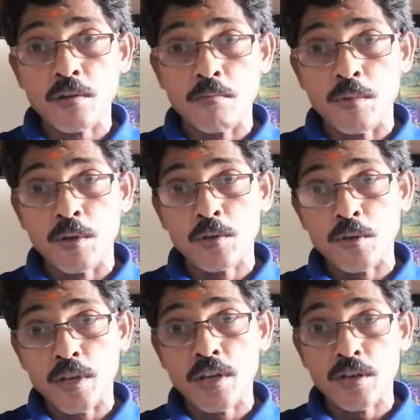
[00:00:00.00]
bring
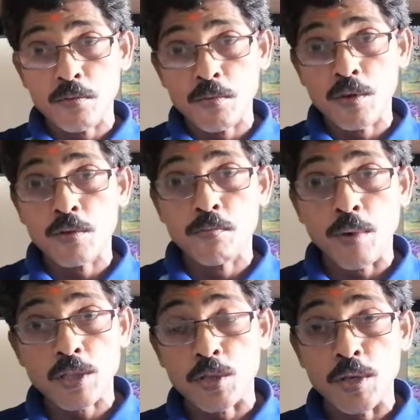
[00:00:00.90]
again,
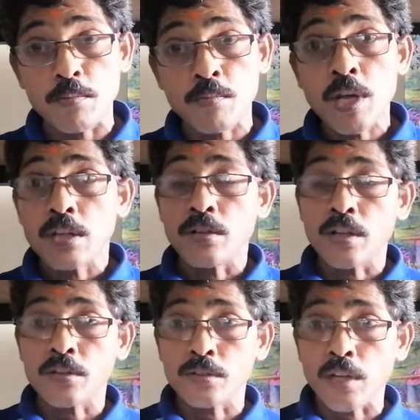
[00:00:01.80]
pass to him,
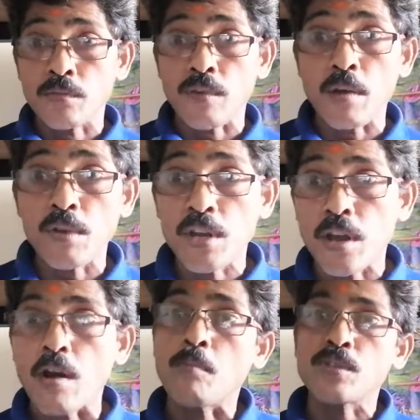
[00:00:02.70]
then the family
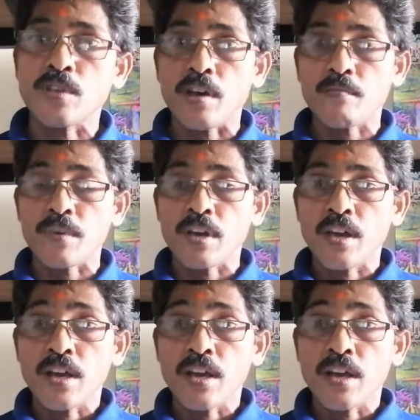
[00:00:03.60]
how much happy.